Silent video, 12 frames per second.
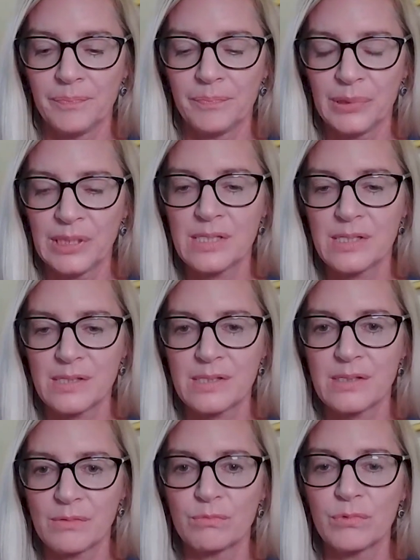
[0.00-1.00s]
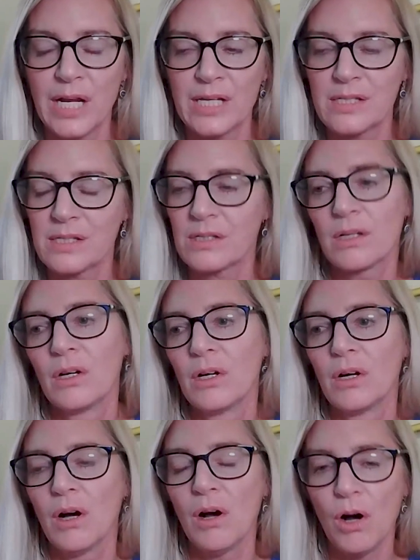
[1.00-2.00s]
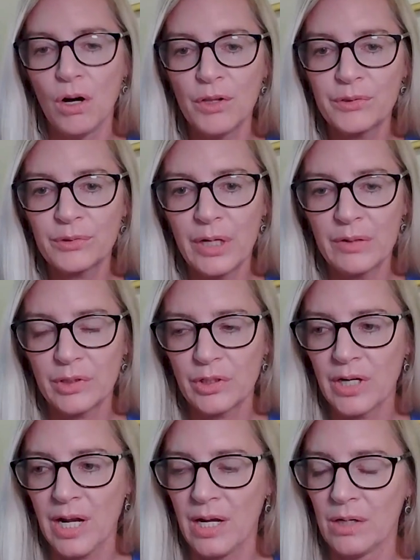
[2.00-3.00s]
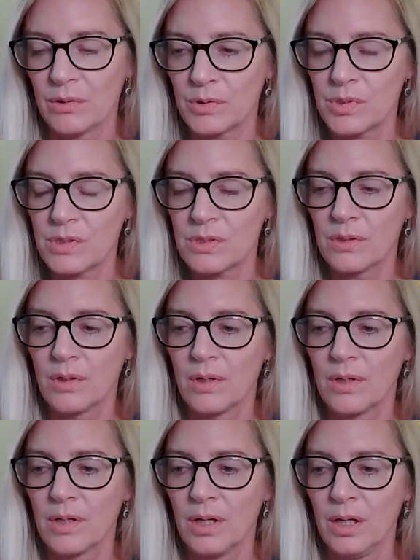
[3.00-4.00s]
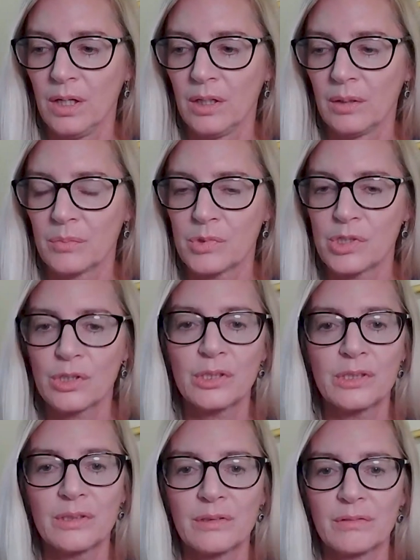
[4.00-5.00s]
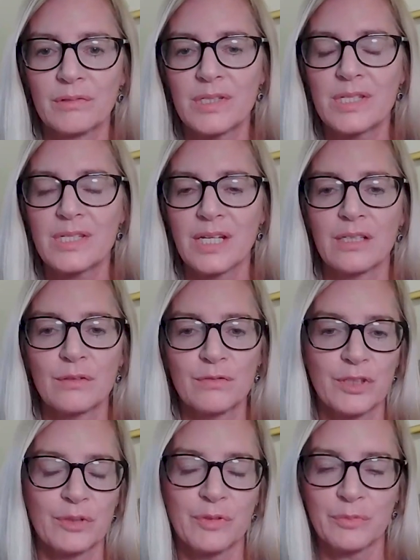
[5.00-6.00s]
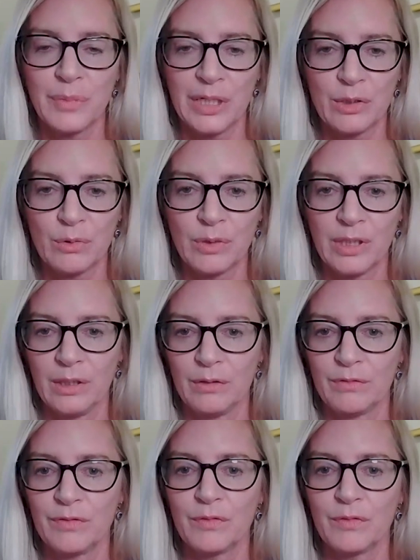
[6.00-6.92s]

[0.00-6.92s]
places to rest all throughout her house. She couldn't stand in front of a microwave